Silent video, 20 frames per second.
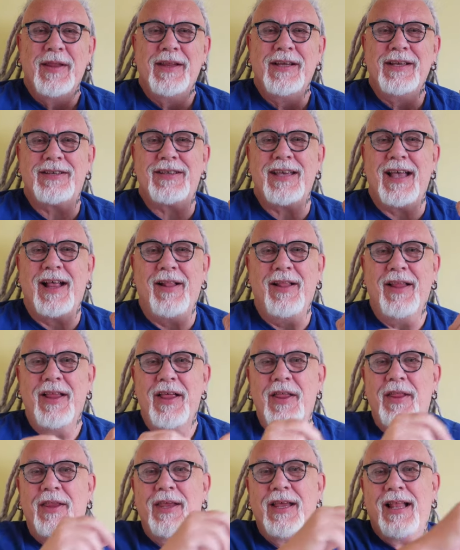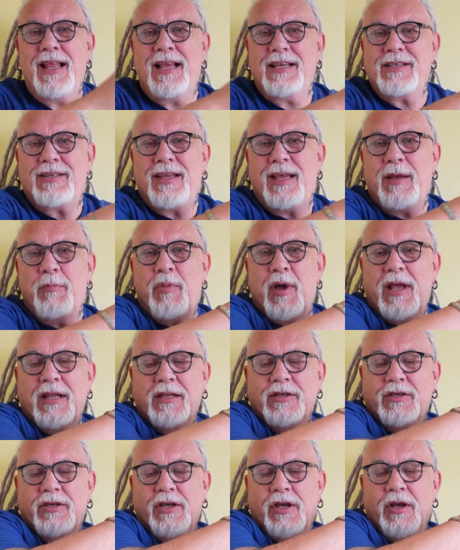they sell the elastic
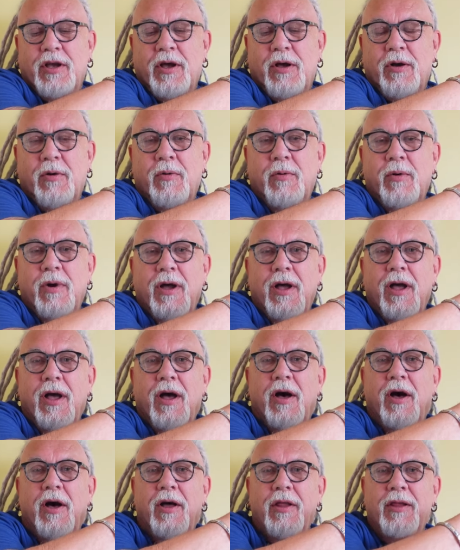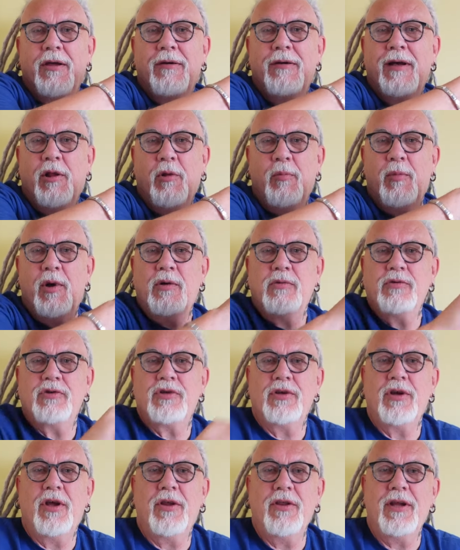bands that go on their
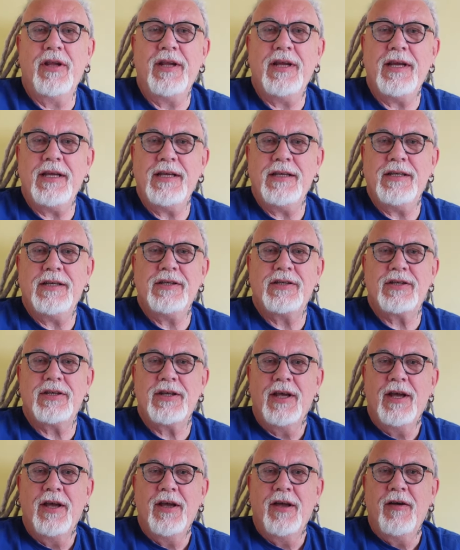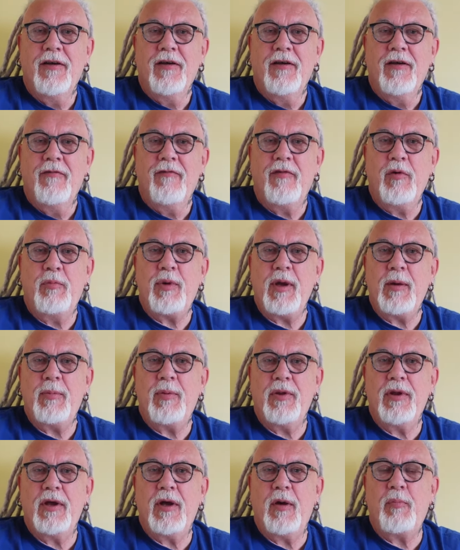elbows and on the knees for
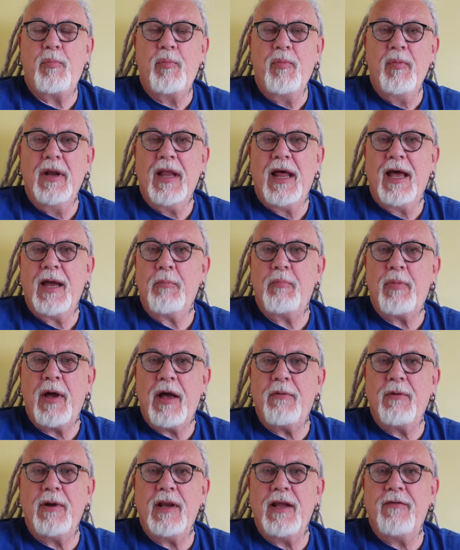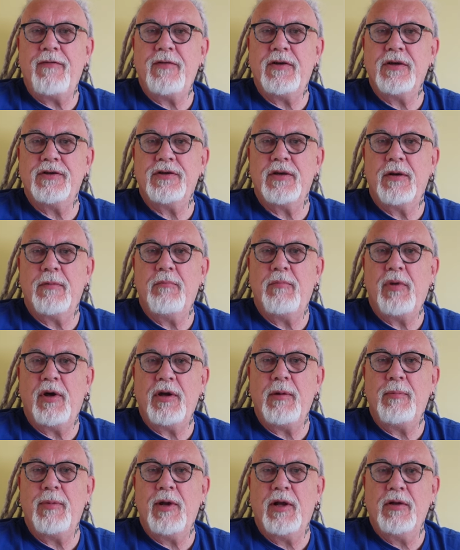people that are like powerlifters and
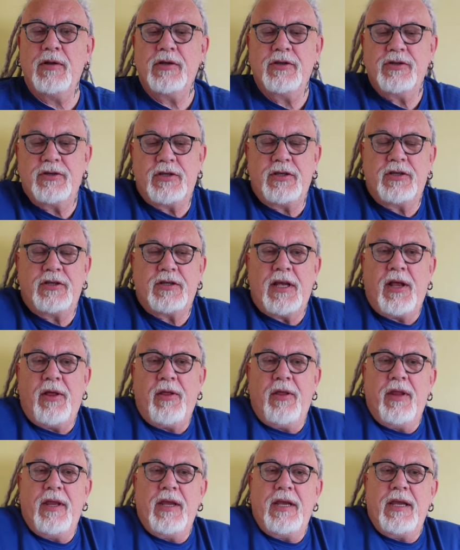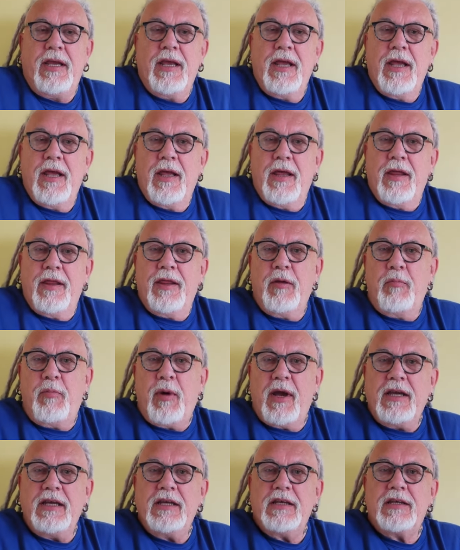bodybuilders. They sell the the,
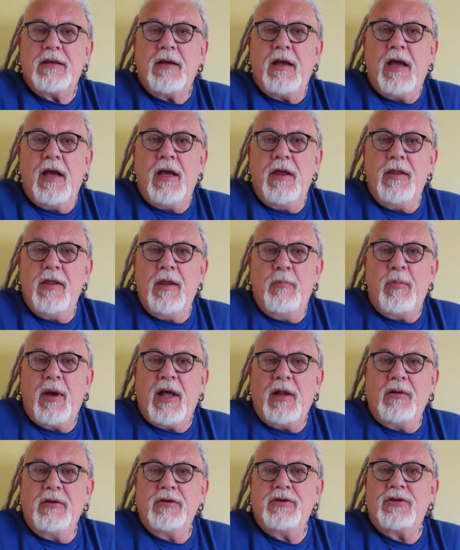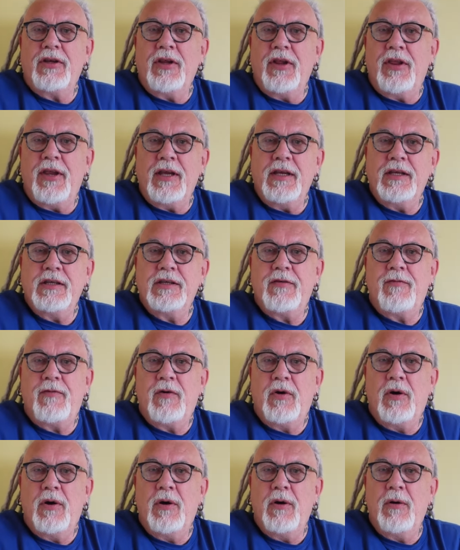bait, uh, the belts and things
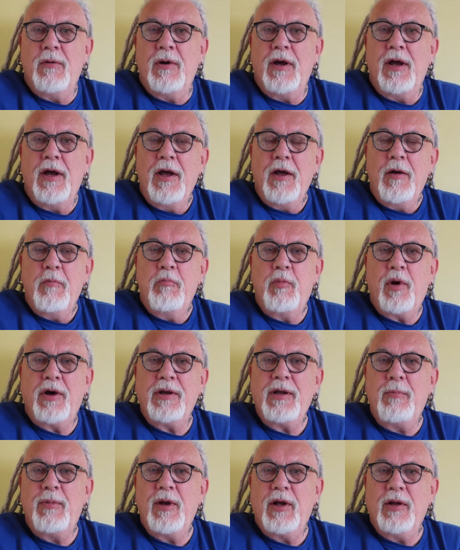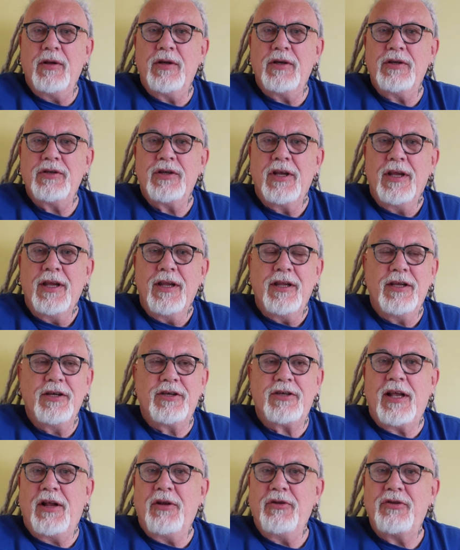for uh, bodybuilders. They
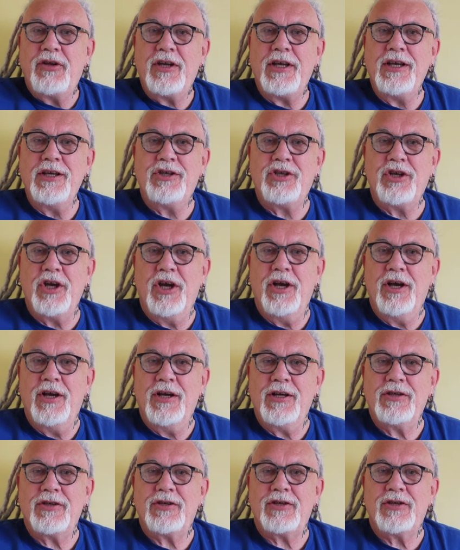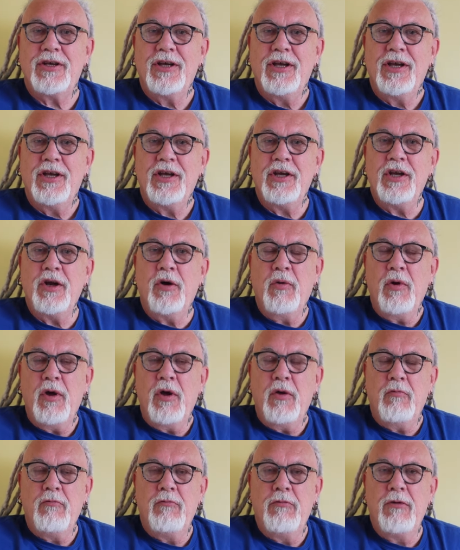sell T-shirts. You know,
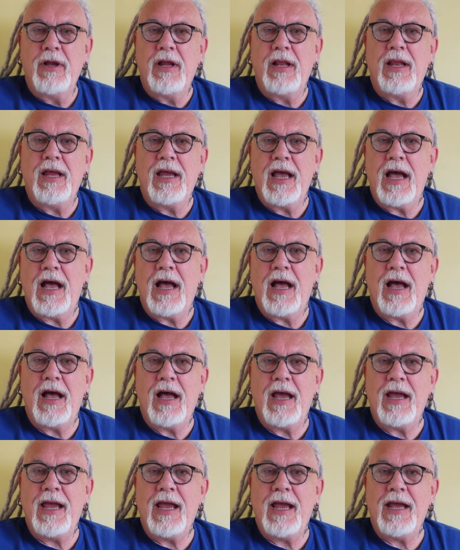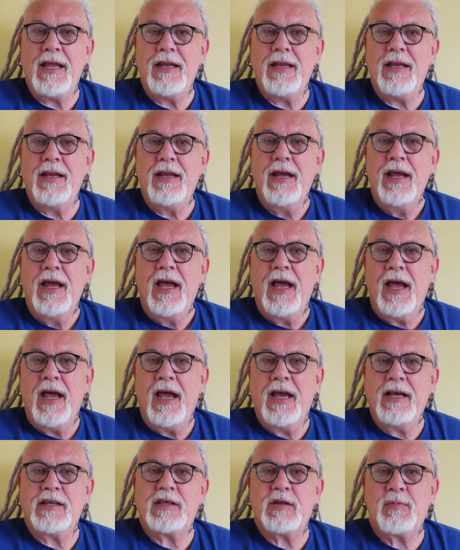really high-end,
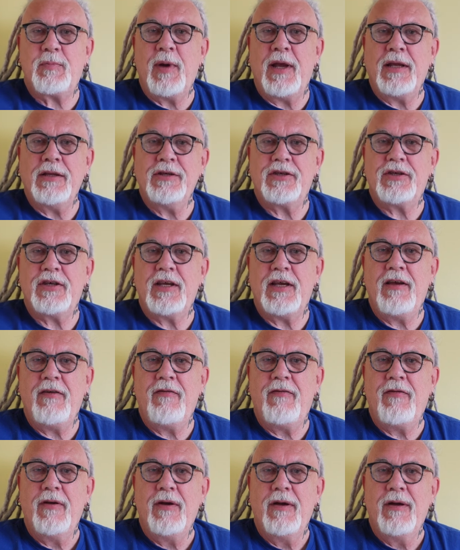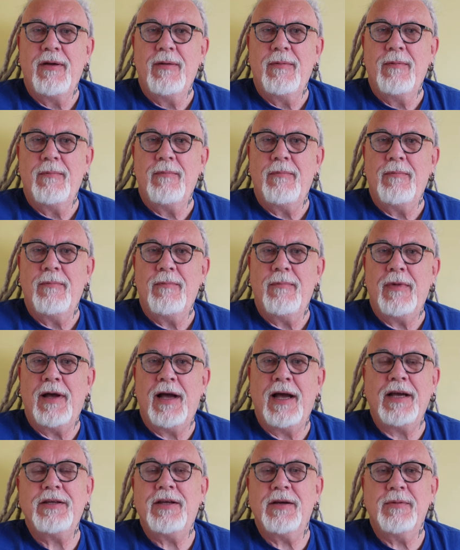expensive
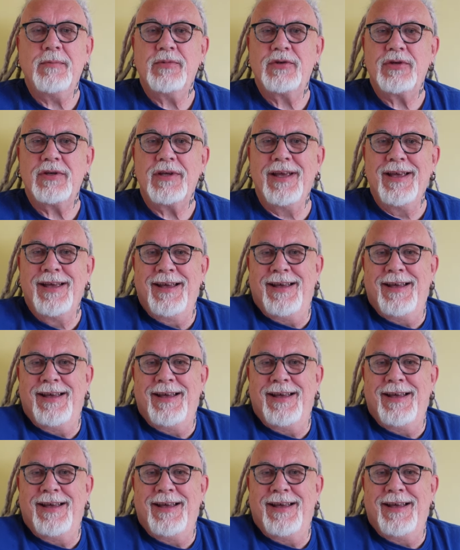items.